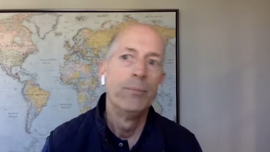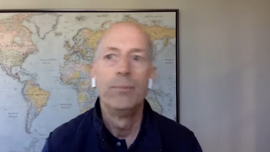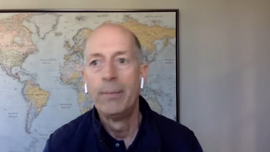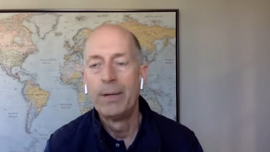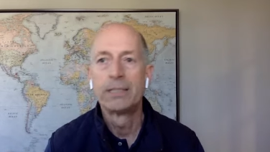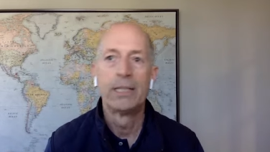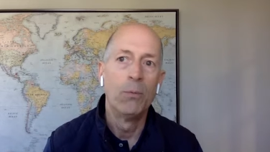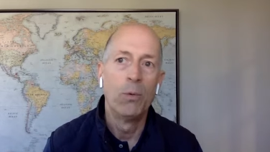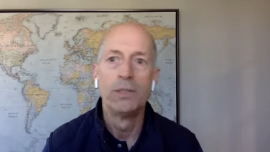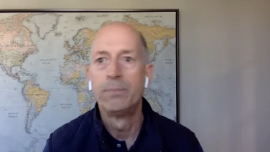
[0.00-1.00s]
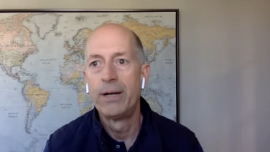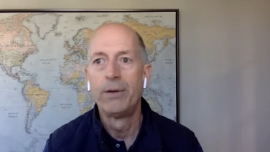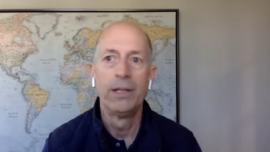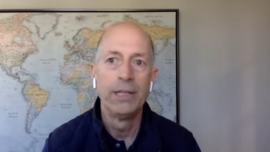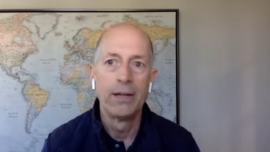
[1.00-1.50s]
I'm not saying one's
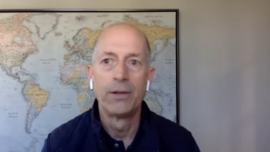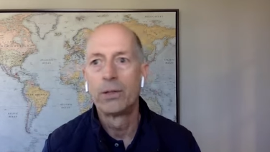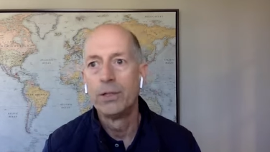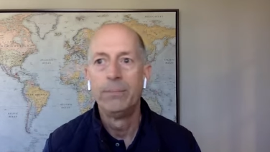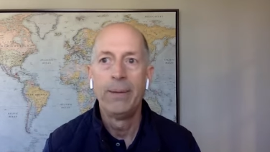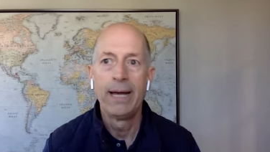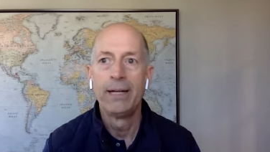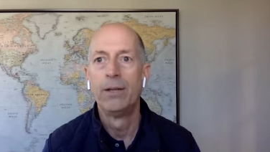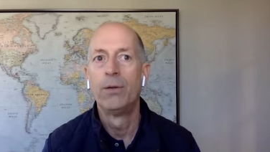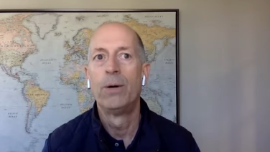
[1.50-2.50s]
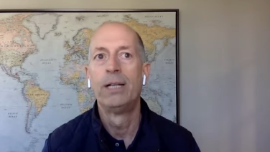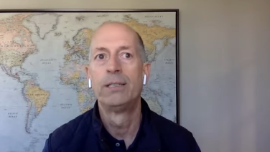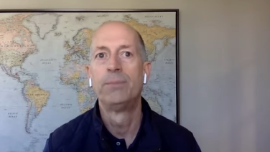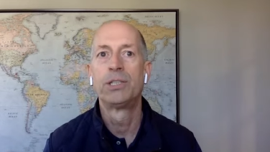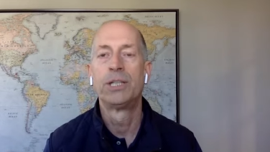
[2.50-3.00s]
better than the other, good, bad. Otherwise,
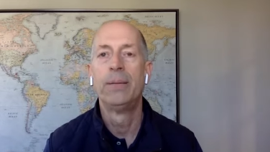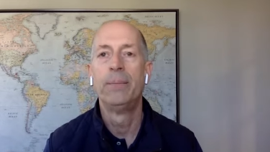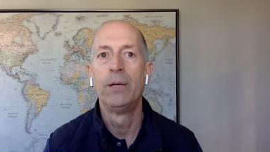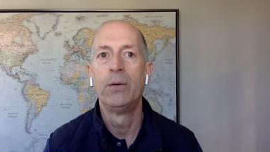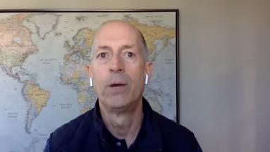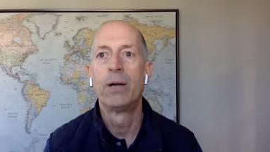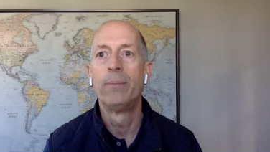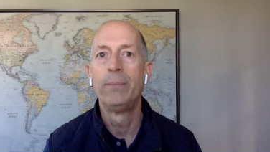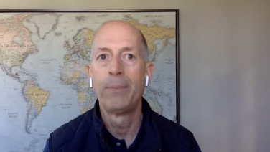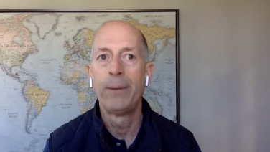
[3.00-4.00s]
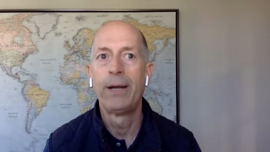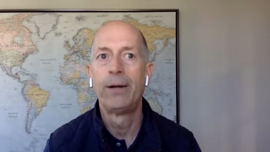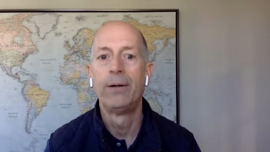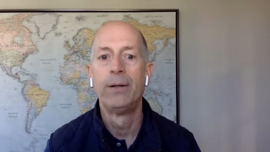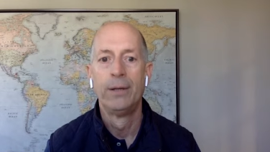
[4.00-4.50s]
I'm just saying be aware, be
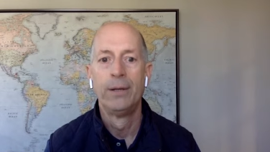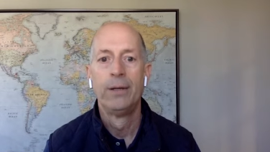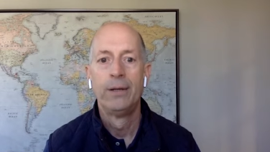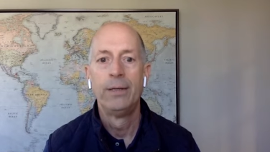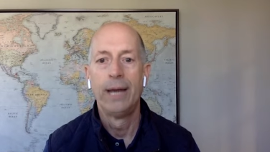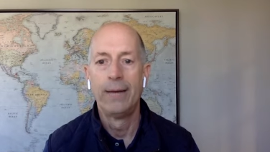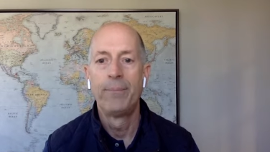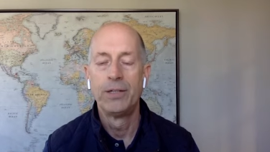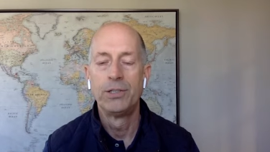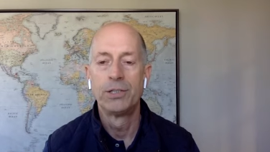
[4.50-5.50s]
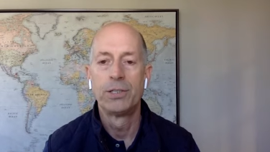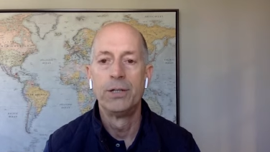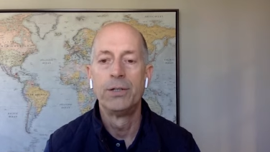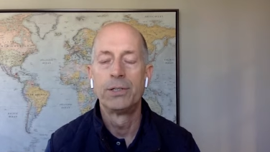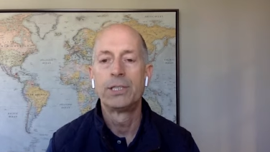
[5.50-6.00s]
prepared. Yep. Yeah. And just
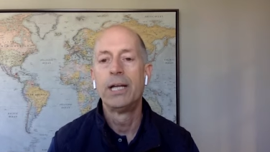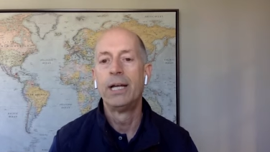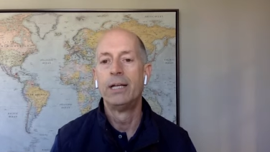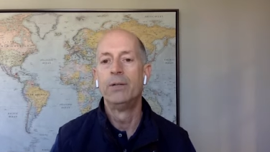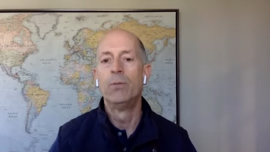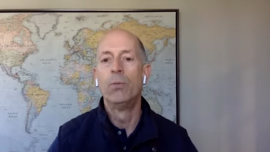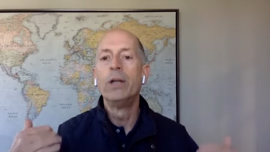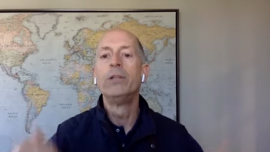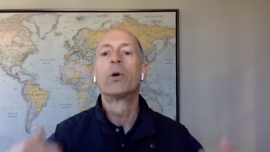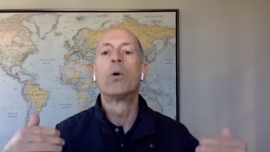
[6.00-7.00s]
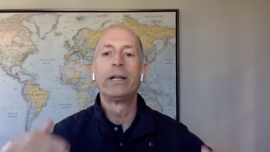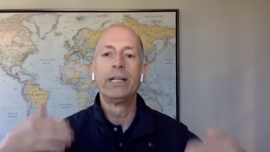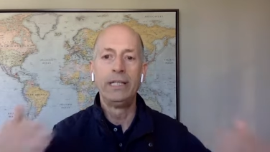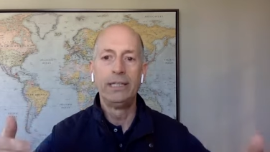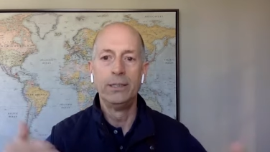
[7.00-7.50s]
understand what you're going
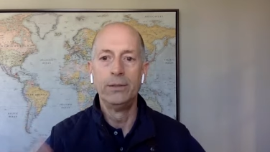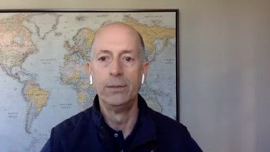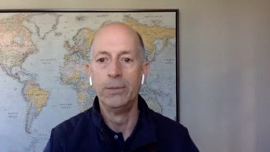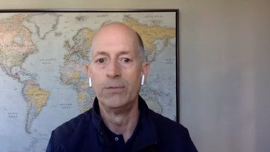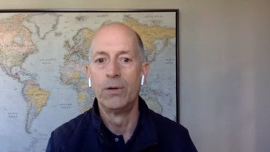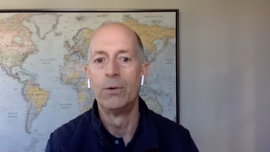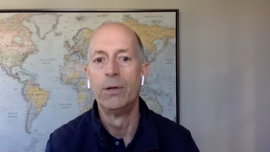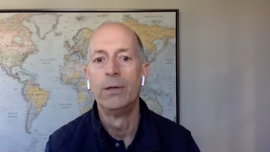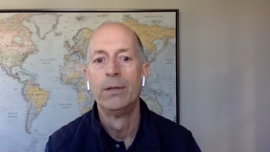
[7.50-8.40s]
to need to do to move forward